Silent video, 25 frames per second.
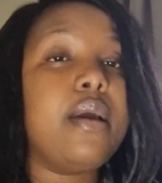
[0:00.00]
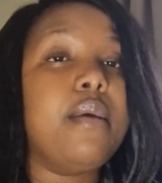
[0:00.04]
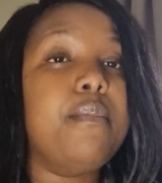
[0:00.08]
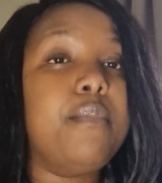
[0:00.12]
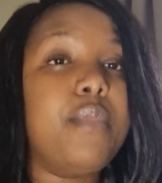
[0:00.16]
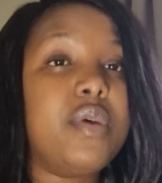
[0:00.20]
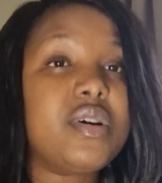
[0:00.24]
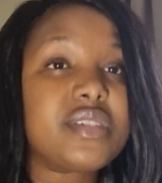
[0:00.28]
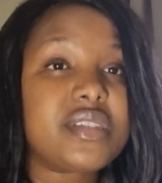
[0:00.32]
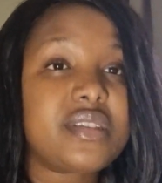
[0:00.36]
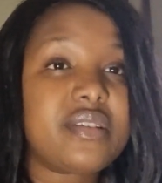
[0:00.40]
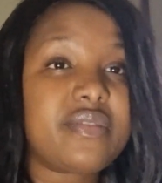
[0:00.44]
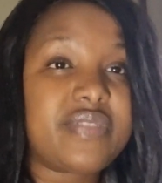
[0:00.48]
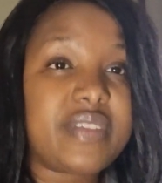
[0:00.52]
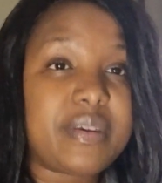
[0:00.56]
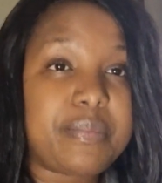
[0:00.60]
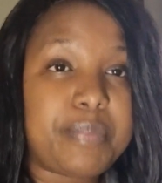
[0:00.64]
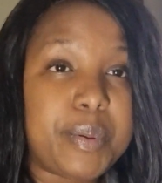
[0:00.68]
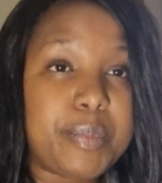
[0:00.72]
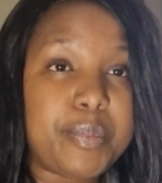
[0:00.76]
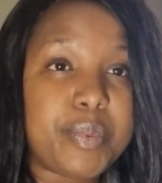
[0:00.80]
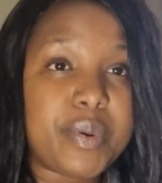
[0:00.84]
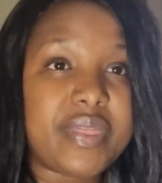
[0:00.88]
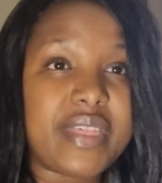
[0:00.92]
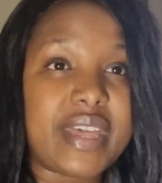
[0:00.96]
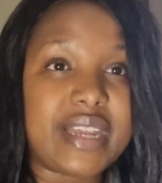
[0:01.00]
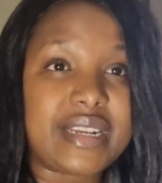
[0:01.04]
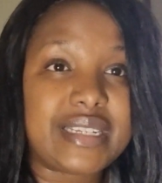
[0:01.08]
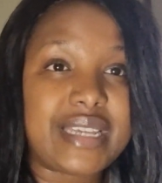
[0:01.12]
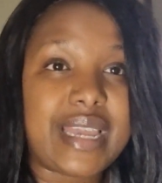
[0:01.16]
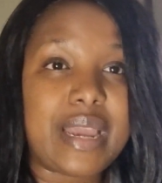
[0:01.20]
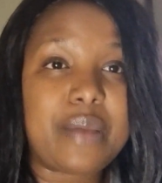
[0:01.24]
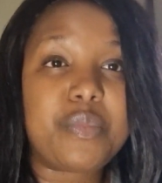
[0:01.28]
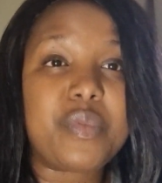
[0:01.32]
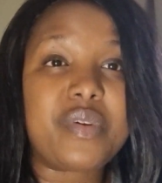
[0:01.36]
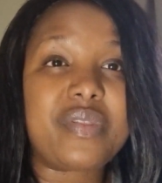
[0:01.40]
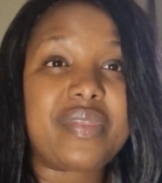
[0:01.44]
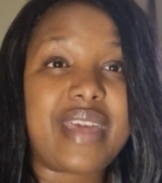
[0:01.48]
most of the people that
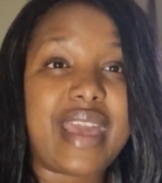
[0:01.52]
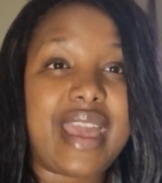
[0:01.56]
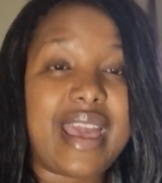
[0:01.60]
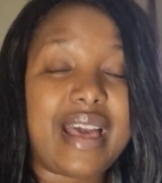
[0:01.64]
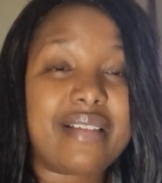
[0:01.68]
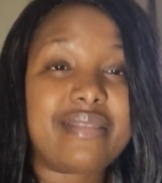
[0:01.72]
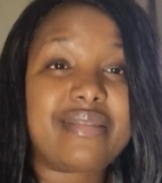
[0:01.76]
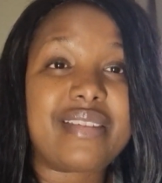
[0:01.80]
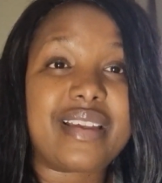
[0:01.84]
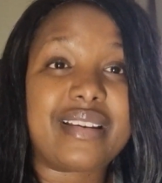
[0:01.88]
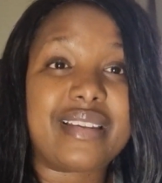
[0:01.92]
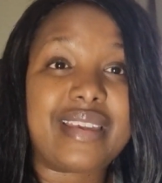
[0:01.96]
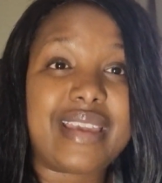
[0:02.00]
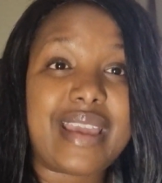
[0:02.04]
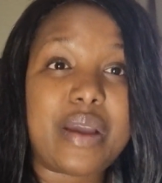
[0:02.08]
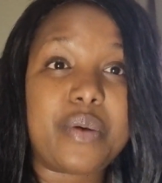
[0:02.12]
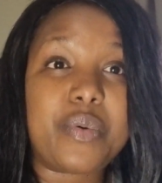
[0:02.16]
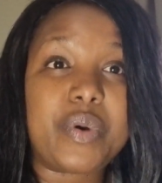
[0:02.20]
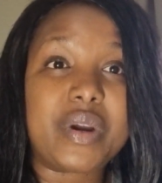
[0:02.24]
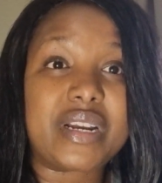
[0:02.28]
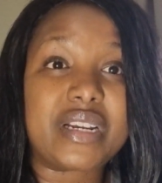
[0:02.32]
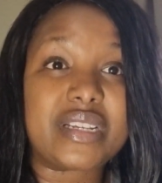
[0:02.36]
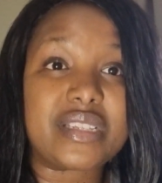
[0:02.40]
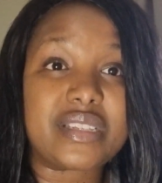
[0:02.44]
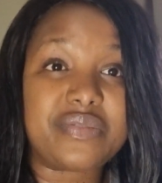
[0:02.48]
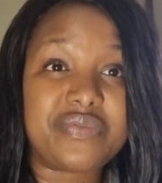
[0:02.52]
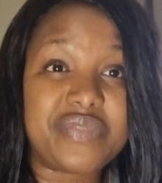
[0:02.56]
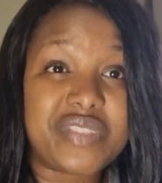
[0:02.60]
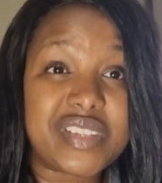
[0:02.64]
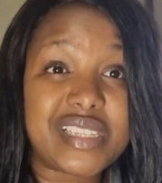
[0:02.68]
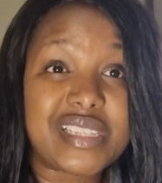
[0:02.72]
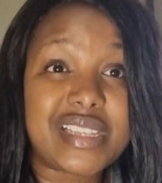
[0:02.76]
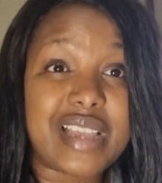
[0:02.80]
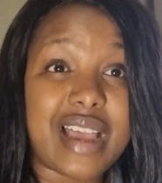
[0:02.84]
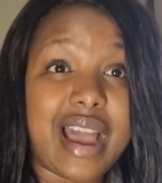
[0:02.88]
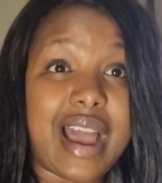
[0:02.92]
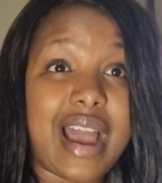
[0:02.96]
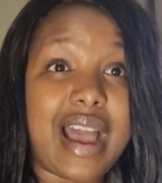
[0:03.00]
came with the health and care workers
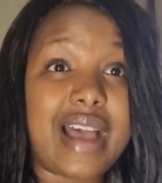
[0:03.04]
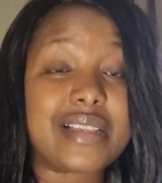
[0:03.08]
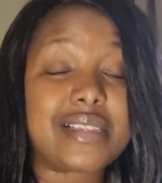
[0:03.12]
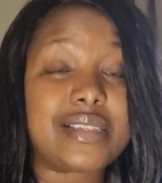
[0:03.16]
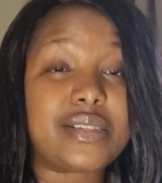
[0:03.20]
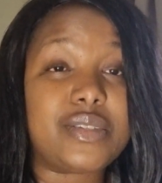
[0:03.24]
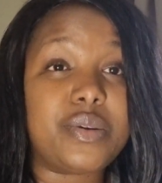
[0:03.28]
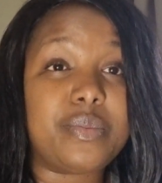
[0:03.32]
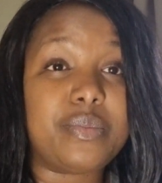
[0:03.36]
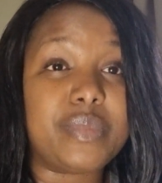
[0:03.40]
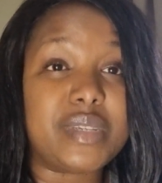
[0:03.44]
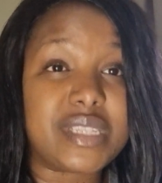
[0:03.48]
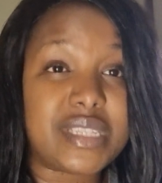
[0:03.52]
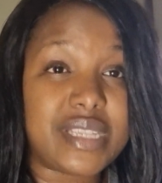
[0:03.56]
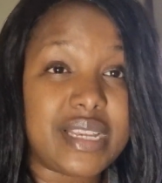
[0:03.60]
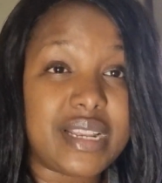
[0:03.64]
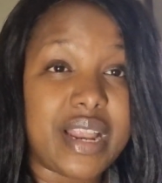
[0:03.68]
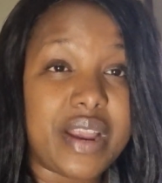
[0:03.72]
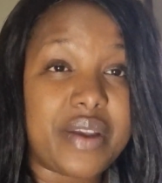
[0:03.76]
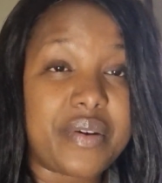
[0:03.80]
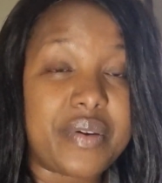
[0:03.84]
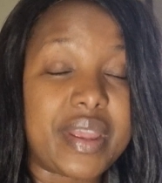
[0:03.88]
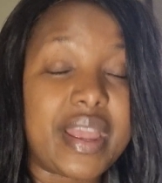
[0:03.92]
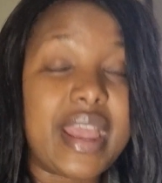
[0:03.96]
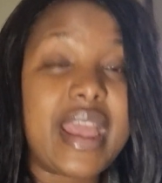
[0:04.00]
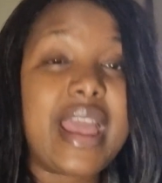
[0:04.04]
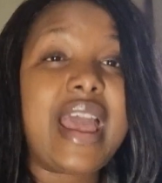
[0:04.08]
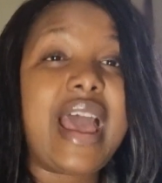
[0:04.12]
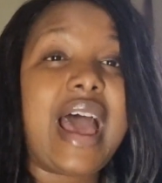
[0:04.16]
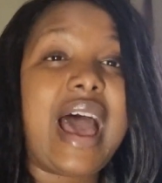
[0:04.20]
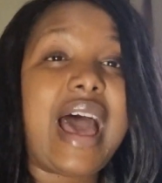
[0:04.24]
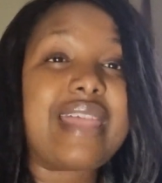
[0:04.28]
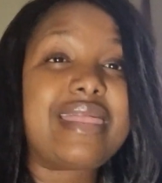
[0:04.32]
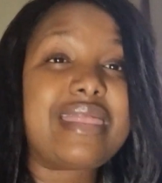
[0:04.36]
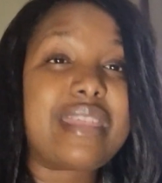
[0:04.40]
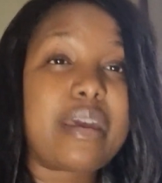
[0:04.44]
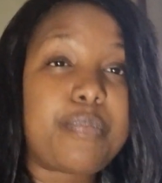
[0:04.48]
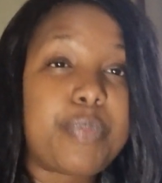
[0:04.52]
visa as domiciliary
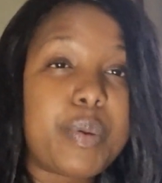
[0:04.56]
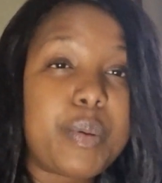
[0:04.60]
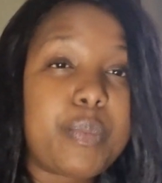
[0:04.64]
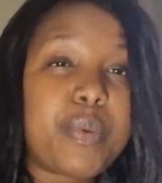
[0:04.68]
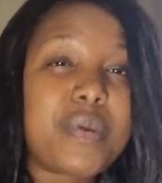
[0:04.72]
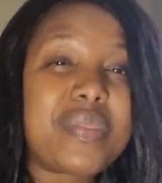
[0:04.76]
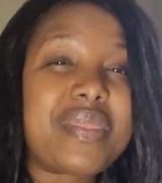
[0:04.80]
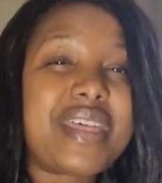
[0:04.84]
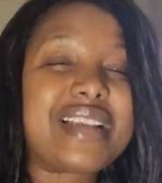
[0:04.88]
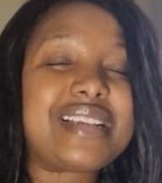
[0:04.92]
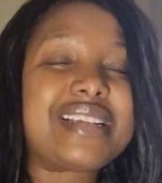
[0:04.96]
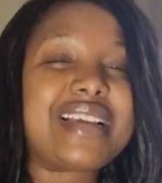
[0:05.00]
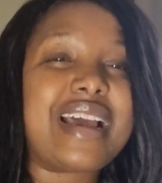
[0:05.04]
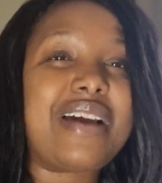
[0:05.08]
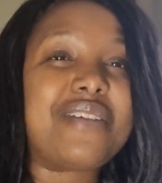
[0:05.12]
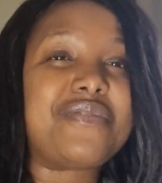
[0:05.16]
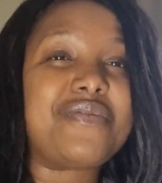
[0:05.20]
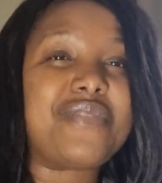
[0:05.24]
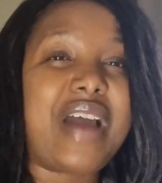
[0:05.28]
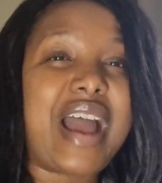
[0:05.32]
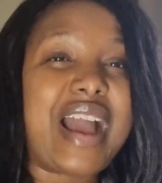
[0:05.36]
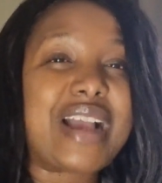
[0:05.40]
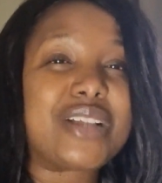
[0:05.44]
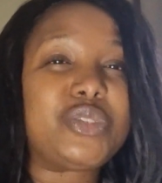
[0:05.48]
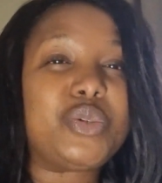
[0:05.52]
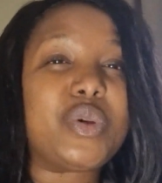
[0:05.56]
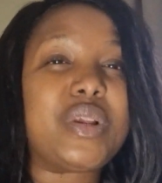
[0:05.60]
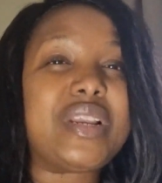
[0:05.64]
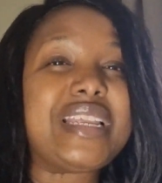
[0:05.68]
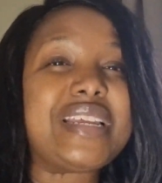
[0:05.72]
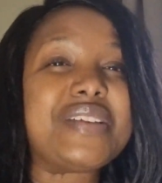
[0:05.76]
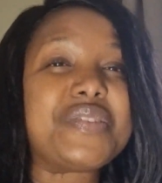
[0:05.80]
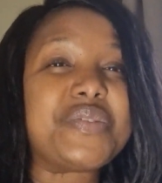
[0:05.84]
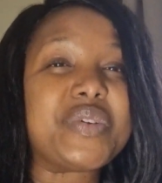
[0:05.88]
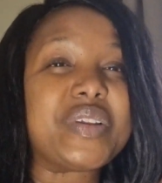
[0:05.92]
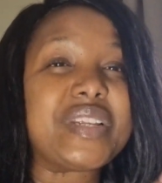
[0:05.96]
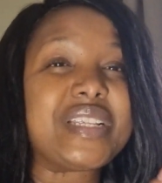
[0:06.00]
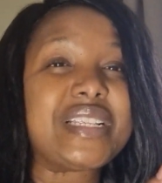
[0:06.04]
are the people that have
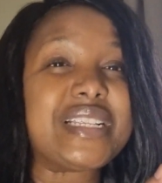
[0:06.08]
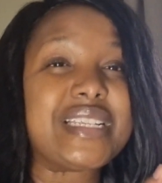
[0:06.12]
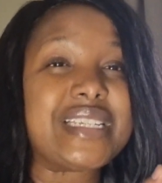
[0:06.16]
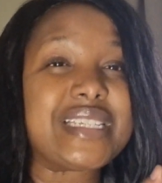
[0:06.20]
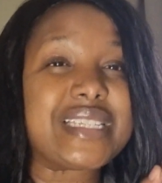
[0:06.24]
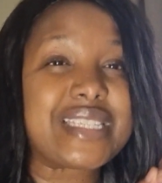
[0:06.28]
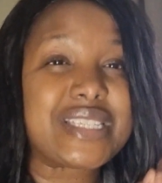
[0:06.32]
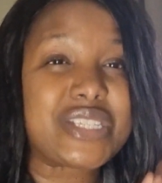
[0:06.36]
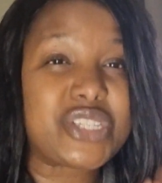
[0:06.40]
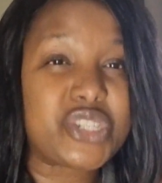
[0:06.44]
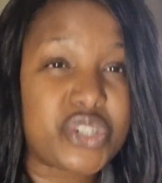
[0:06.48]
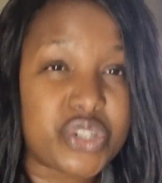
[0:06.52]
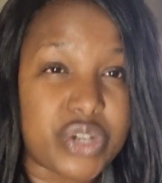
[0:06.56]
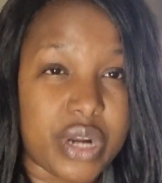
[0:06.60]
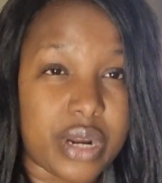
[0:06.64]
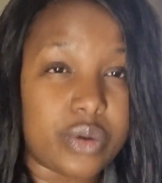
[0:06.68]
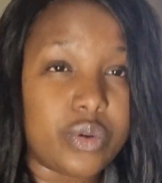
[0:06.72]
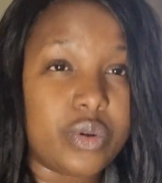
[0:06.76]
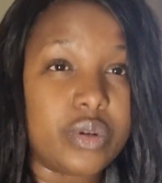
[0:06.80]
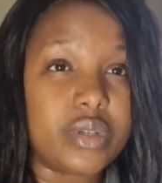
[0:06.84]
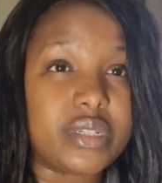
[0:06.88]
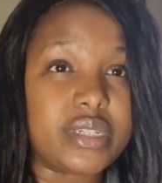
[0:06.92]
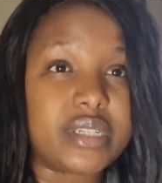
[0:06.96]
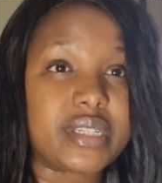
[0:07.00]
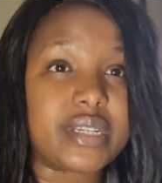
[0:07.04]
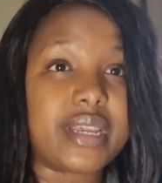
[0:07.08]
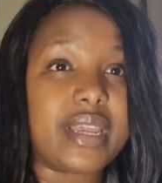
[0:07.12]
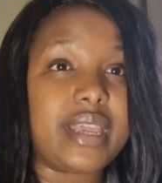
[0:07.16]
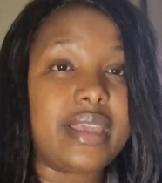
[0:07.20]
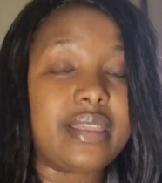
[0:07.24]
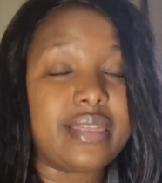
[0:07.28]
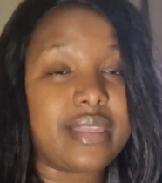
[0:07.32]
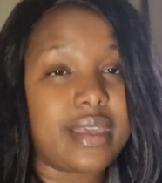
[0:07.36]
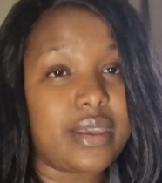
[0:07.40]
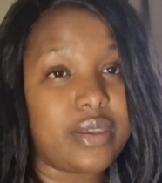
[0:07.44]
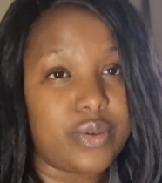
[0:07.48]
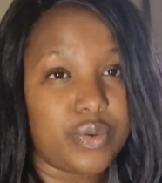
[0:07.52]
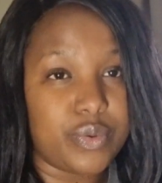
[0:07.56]
actually really struggled
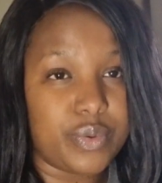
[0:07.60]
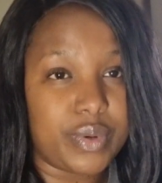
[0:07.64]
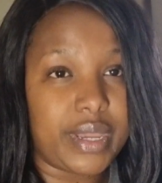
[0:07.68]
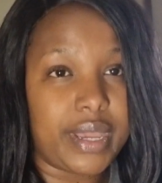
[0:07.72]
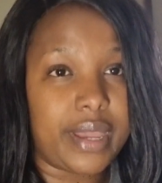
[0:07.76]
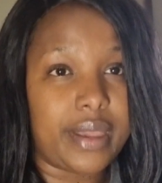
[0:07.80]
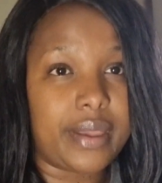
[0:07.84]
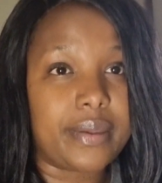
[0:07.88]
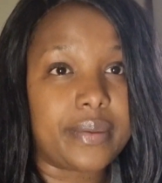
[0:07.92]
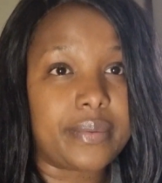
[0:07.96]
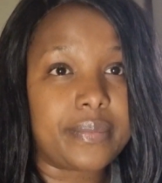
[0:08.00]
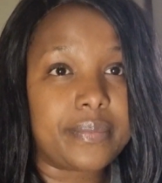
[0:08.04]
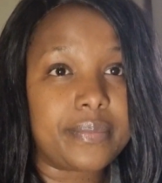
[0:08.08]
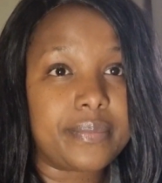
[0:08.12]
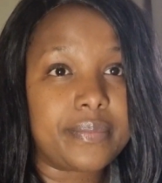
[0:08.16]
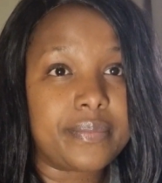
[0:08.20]
in the UK.